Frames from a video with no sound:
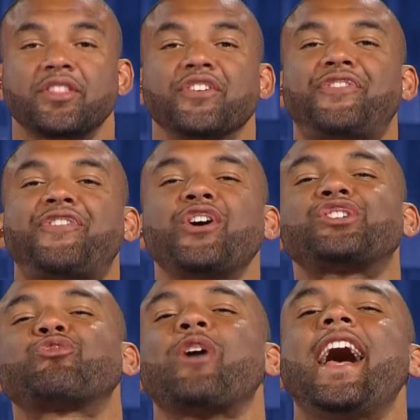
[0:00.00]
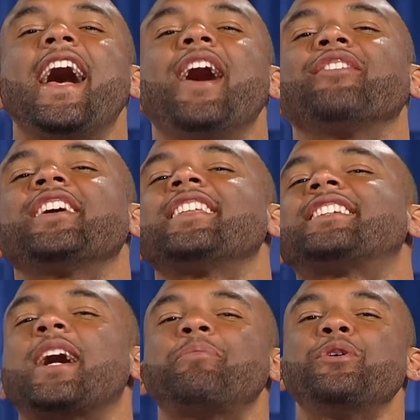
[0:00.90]
The first round of the
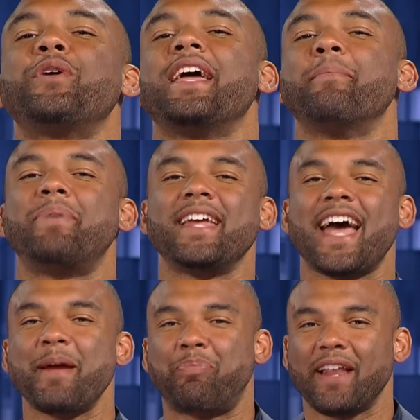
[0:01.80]
WNBA